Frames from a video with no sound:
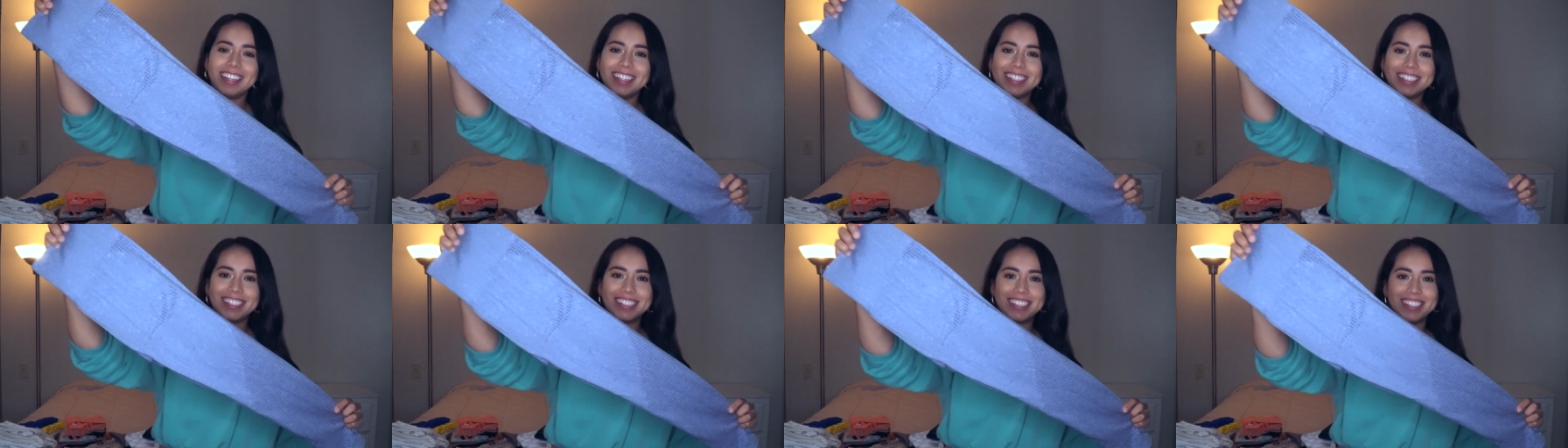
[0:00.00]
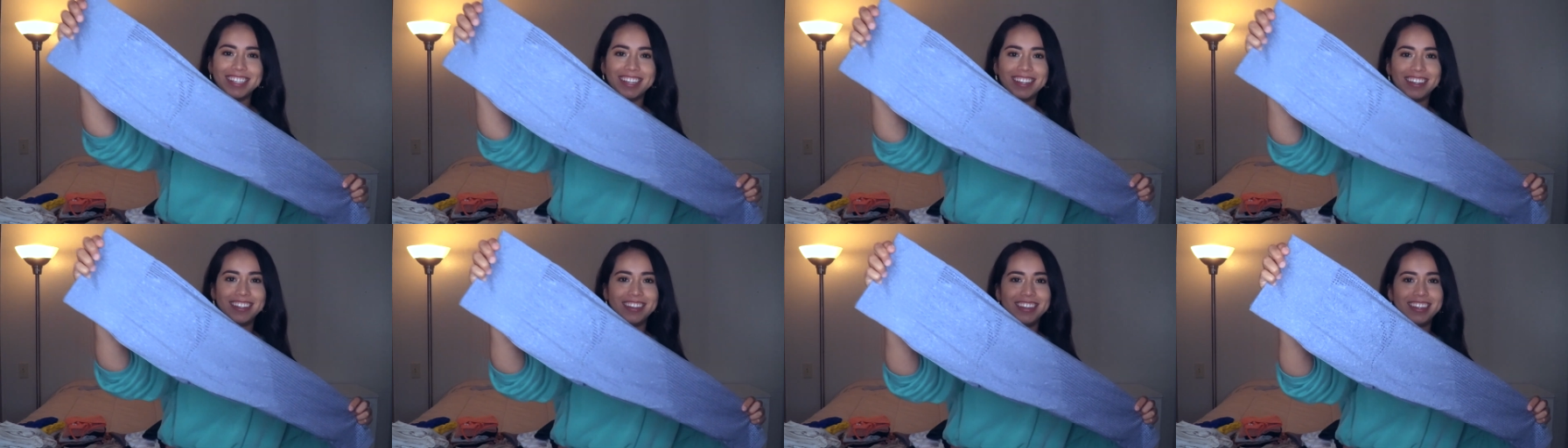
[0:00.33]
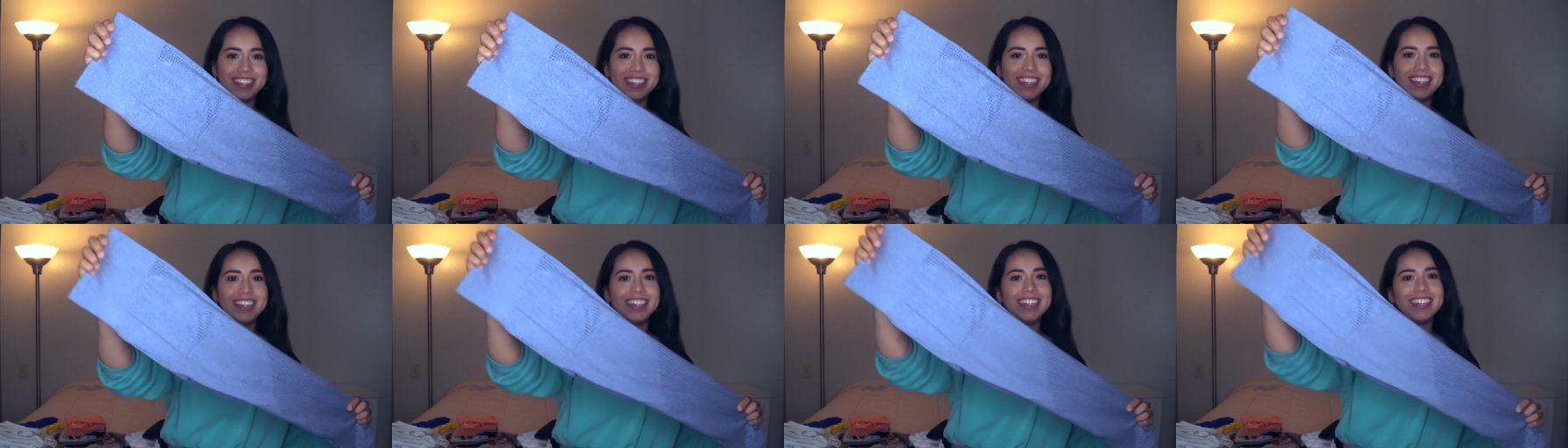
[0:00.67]
so
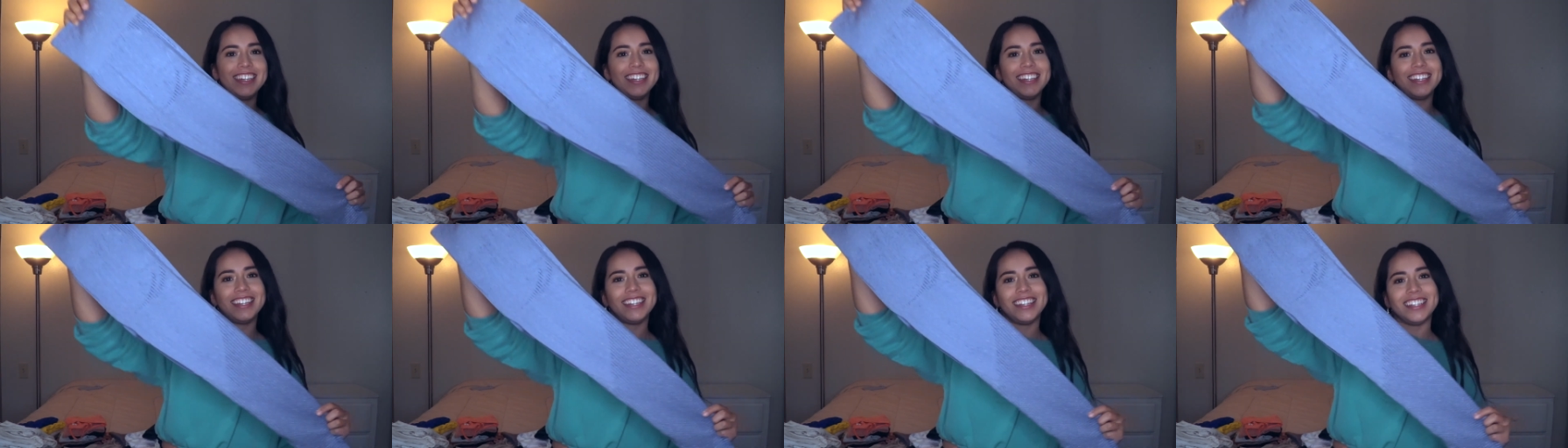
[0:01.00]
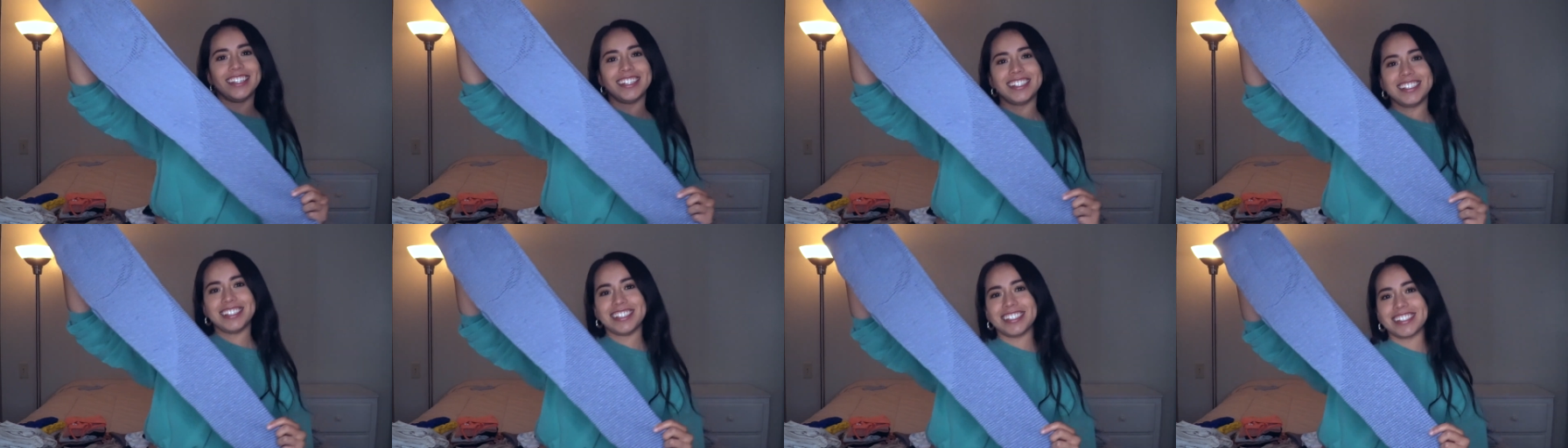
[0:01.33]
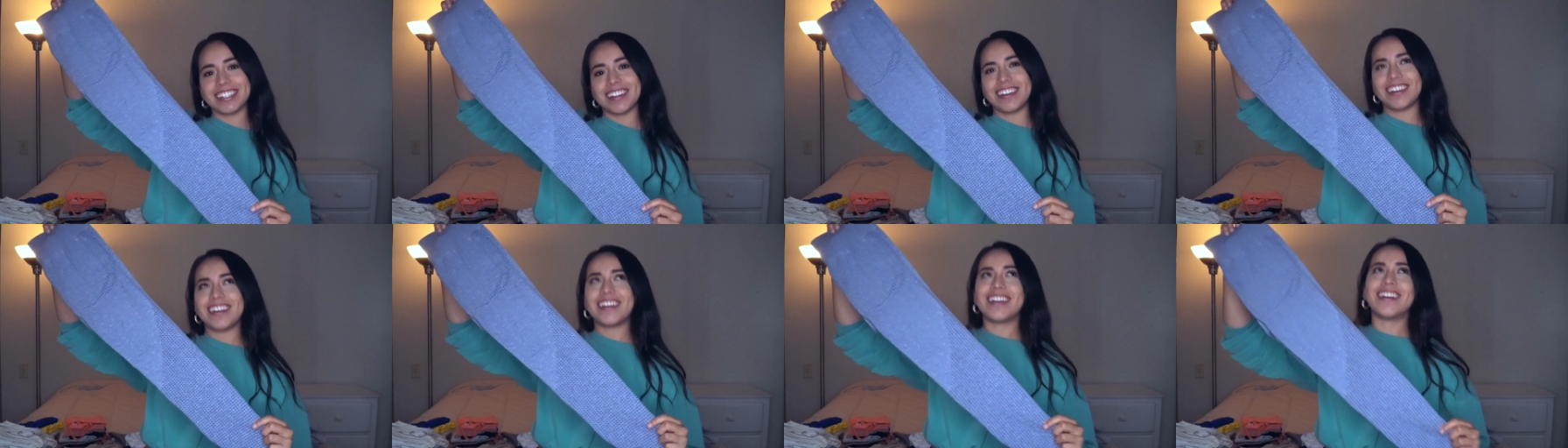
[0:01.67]
these
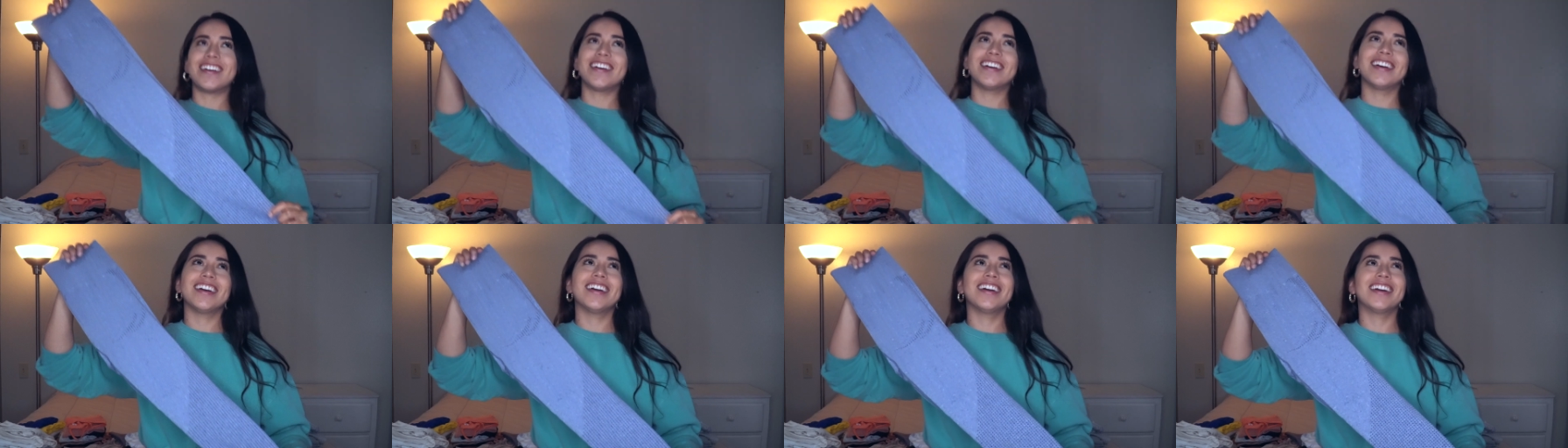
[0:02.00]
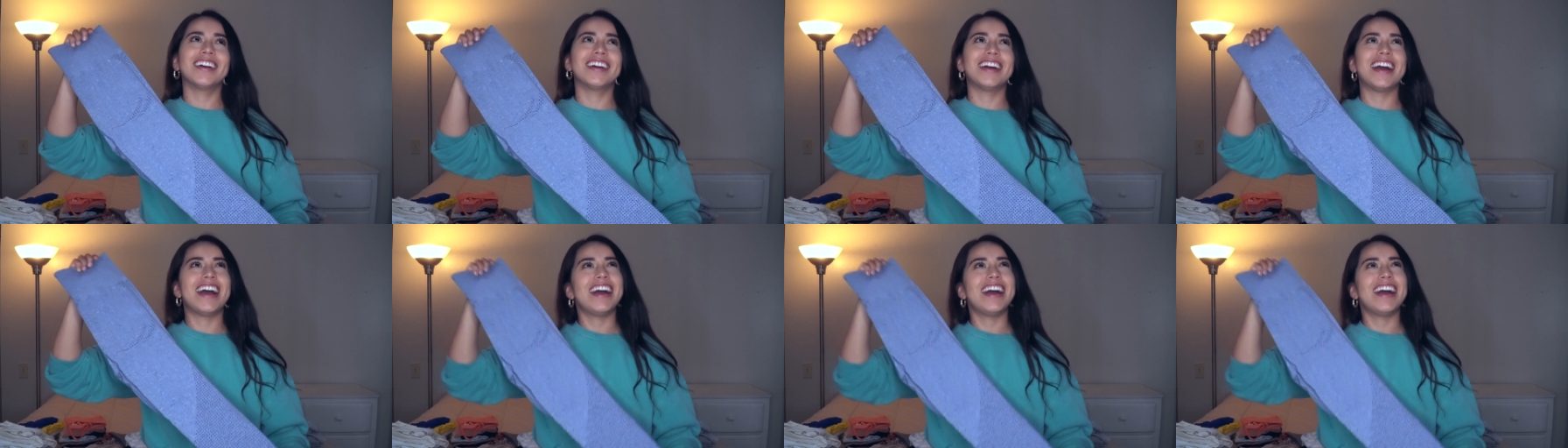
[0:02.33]
are,